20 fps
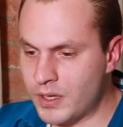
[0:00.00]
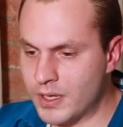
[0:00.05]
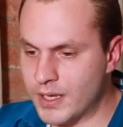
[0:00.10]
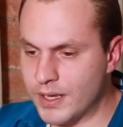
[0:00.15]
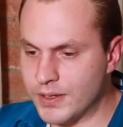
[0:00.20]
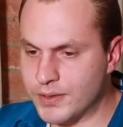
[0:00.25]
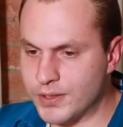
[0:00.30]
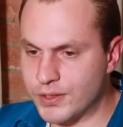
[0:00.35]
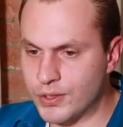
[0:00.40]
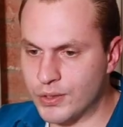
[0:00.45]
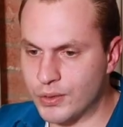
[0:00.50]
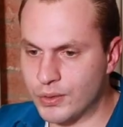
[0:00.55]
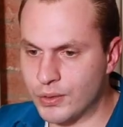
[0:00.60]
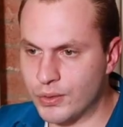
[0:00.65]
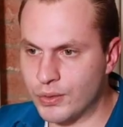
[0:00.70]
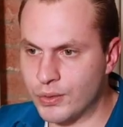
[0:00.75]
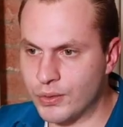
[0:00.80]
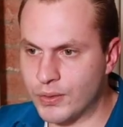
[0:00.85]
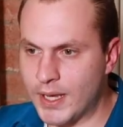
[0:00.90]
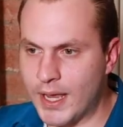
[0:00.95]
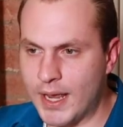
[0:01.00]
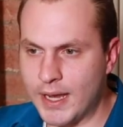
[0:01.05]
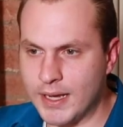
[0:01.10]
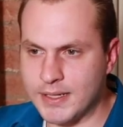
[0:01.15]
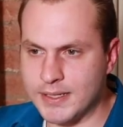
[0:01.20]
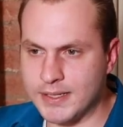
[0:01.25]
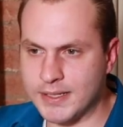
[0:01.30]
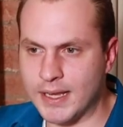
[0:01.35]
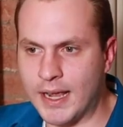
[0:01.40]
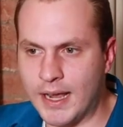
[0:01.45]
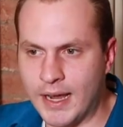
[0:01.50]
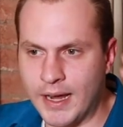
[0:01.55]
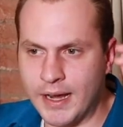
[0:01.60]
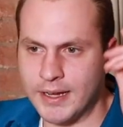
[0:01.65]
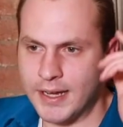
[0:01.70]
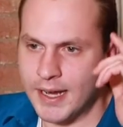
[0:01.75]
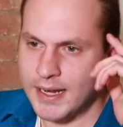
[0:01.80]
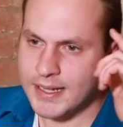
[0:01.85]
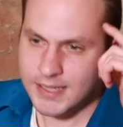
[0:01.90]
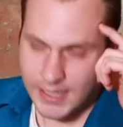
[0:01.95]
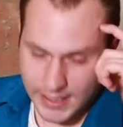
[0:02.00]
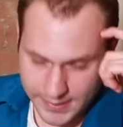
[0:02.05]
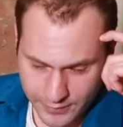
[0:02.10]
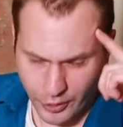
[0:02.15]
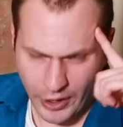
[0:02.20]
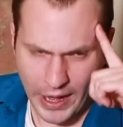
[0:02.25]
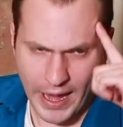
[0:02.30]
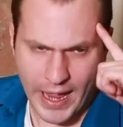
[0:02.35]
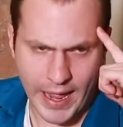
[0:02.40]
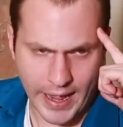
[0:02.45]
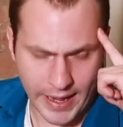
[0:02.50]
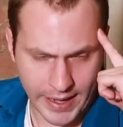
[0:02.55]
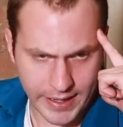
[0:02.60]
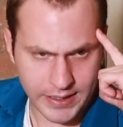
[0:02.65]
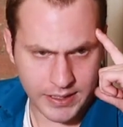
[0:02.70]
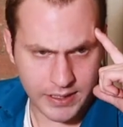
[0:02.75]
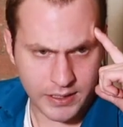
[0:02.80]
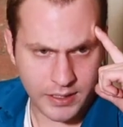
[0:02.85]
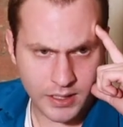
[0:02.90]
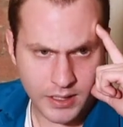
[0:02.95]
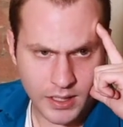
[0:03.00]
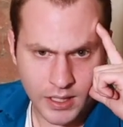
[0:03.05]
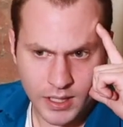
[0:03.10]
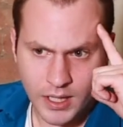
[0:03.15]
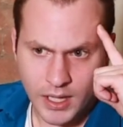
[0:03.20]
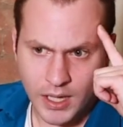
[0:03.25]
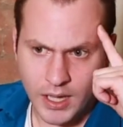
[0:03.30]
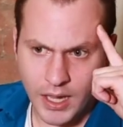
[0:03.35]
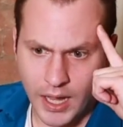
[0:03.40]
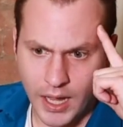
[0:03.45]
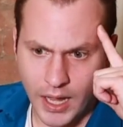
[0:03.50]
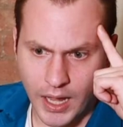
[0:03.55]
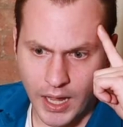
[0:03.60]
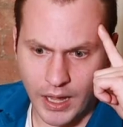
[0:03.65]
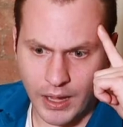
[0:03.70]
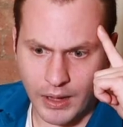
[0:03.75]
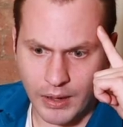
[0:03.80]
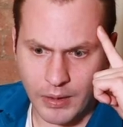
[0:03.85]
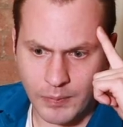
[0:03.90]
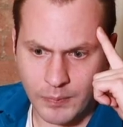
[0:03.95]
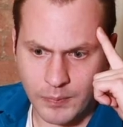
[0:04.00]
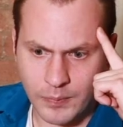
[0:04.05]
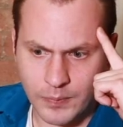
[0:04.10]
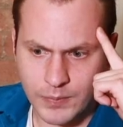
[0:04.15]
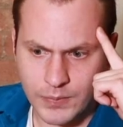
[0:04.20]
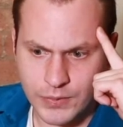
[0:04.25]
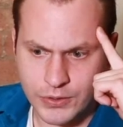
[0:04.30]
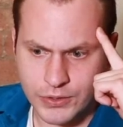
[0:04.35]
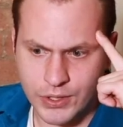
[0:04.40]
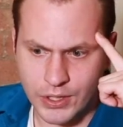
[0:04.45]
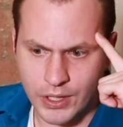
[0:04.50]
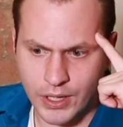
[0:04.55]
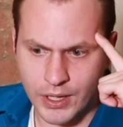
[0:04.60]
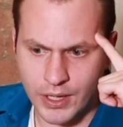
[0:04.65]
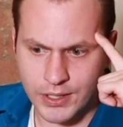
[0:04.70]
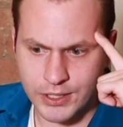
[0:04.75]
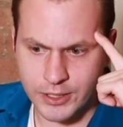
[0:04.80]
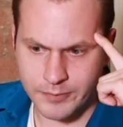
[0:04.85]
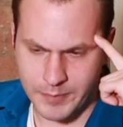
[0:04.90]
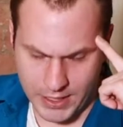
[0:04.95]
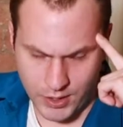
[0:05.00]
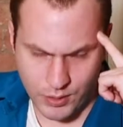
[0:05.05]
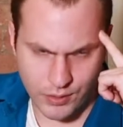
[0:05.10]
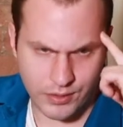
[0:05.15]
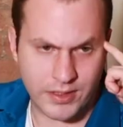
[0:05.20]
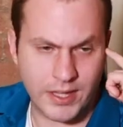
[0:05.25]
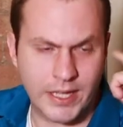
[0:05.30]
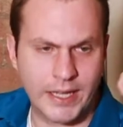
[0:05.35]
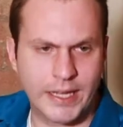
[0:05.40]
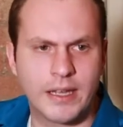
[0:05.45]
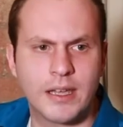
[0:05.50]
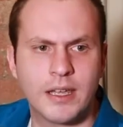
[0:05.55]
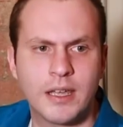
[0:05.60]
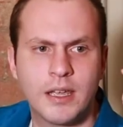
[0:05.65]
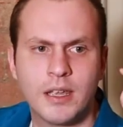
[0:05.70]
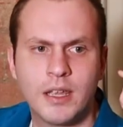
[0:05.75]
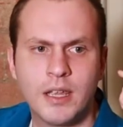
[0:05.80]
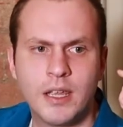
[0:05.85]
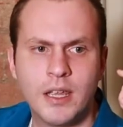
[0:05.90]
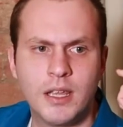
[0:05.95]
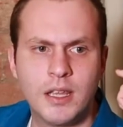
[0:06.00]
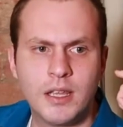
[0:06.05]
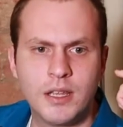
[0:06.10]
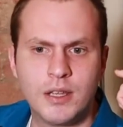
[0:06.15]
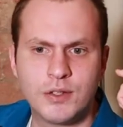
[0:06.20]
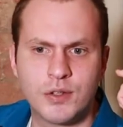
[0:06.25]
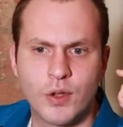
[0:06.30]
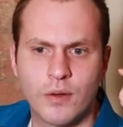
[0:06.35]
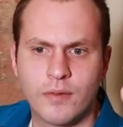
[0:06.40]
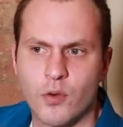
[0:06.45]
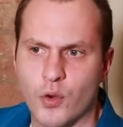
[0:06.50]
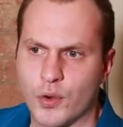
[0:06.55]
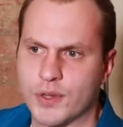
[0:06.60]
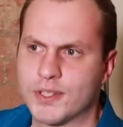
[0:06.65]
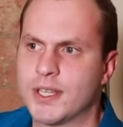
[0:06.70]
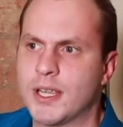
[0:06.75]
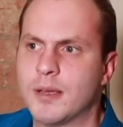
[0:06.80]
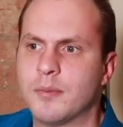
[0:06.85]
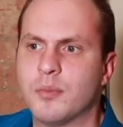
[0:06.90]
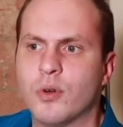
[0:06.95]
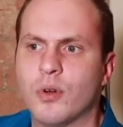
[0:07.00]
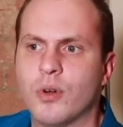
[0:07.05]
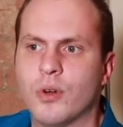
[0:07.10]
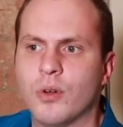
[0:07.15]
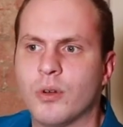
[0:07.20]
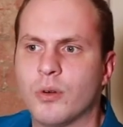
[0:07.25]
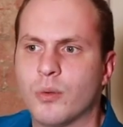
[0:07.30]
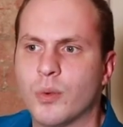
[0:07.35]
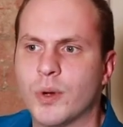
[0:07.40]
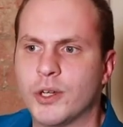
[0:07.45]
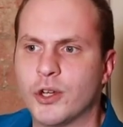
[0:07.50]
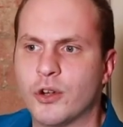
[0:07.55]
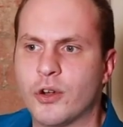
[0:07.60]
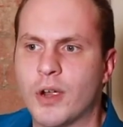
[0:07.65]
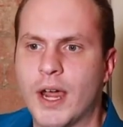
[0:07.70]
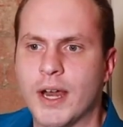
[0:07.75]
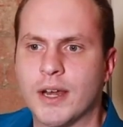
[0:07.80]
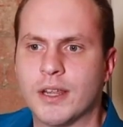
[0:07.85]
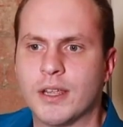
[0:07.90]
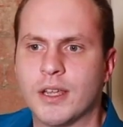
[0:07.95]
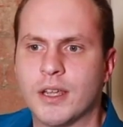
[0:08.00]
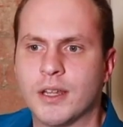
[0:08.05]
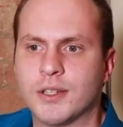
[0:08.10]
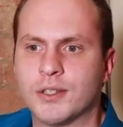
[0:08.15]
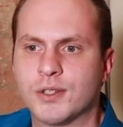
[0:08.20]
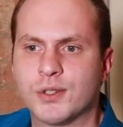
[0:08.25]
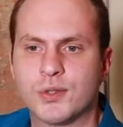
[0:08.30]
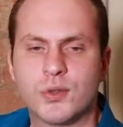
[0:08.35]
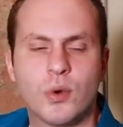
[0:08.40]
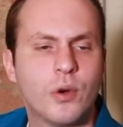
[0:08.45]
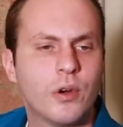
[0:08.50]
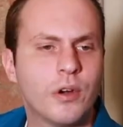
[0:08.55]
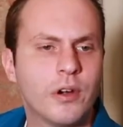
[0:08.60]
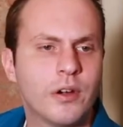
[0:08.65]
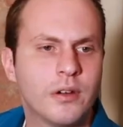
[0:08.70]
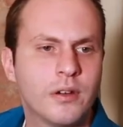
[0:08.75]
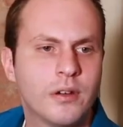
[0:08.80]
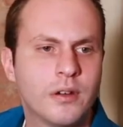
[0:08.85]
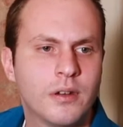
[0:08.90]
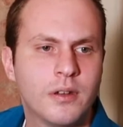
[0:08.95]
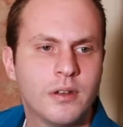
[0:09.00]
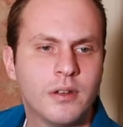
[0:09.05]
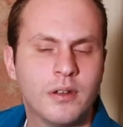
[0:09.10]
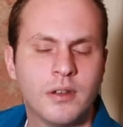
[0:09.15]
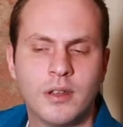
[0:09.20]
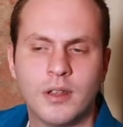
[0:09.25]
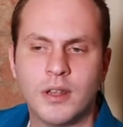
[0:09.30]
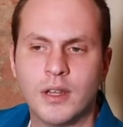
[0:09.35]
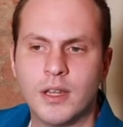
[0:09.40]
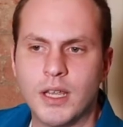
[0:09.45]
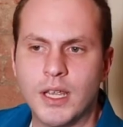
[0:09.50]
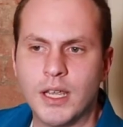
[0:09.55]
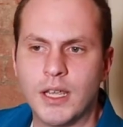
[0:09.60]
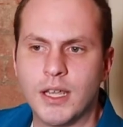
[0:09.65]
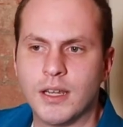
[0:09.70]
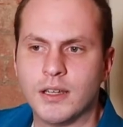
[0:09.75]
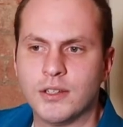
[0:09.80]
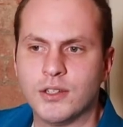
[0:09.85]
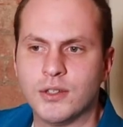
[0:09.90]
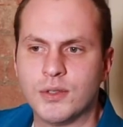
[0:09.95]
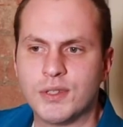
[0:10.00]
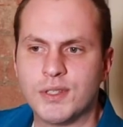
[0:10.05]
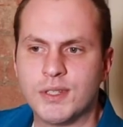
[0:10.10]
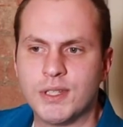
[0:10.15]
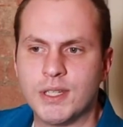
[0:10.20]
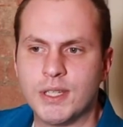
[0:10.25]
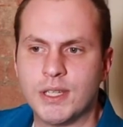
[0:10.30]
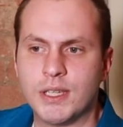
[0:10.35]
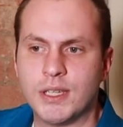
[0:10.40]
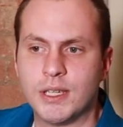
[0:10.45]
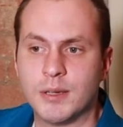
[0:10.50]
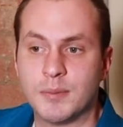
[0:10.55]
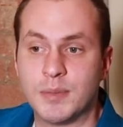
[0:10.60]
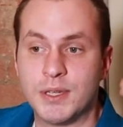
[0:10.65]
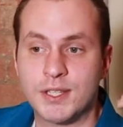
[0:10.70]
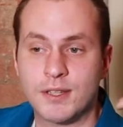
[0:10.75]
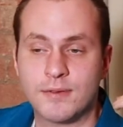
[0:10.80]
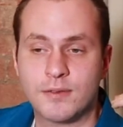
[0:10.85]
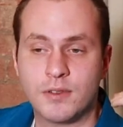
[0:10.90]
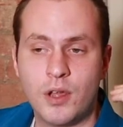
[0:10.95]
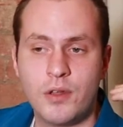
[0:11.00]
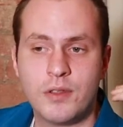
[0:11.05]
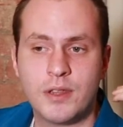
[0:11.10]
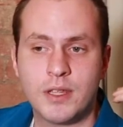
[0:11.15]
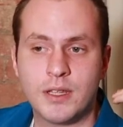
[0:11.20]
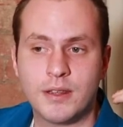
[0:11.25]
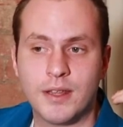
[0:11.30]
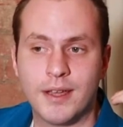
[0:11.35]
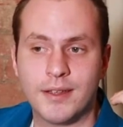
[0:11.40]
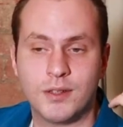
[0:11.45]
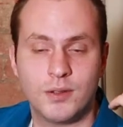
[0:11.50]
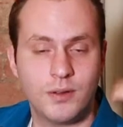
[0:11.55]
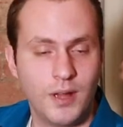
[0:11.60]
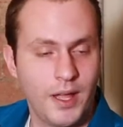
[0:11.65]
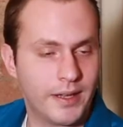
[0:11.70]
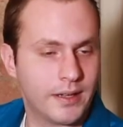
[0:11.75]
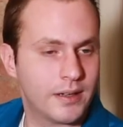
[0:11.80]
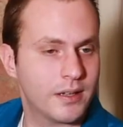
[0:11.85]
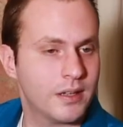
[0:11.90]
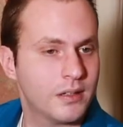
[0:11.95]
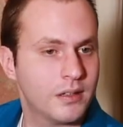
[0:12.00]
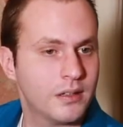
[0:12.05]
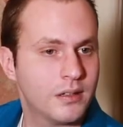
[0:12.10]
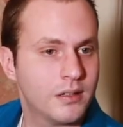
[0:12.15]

is to get inside of your head, to make you think. So for example, when you're at a store and you see a piece of clothing that you like,